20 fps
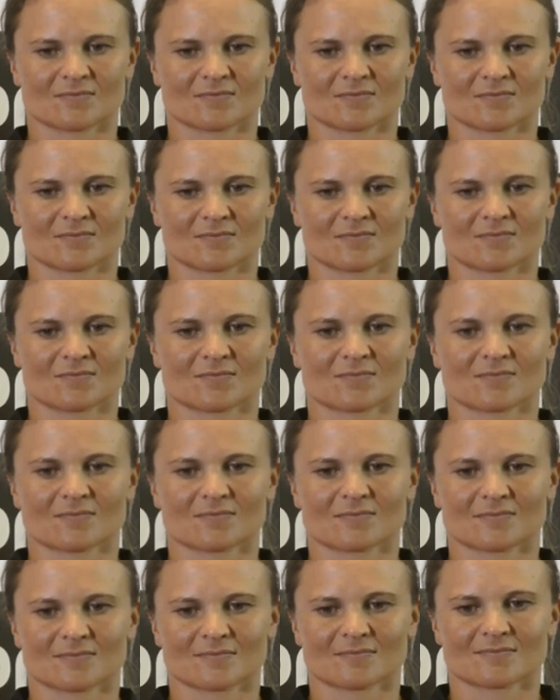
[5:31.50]

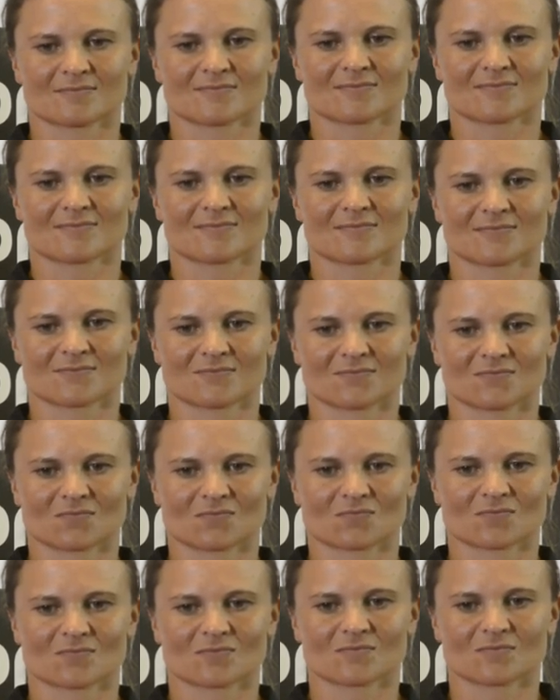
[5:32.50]

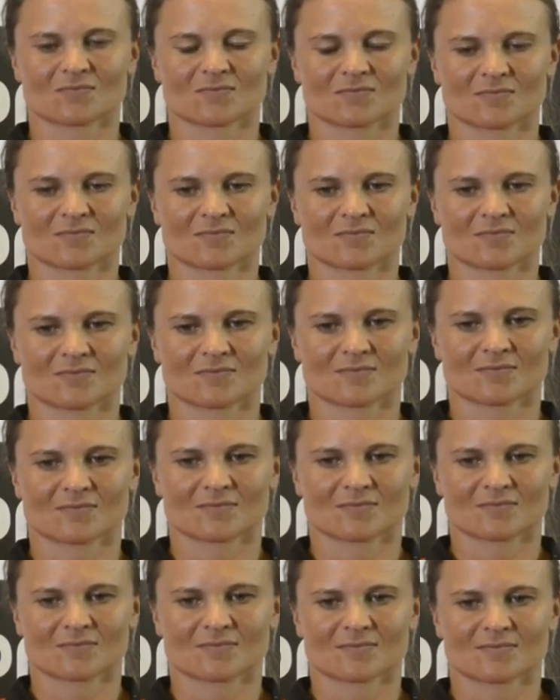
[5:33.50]

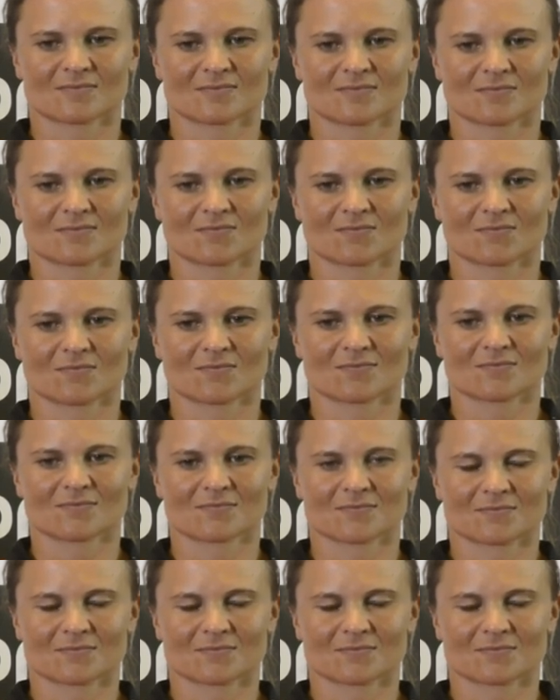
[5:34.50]
The person shown says nothing.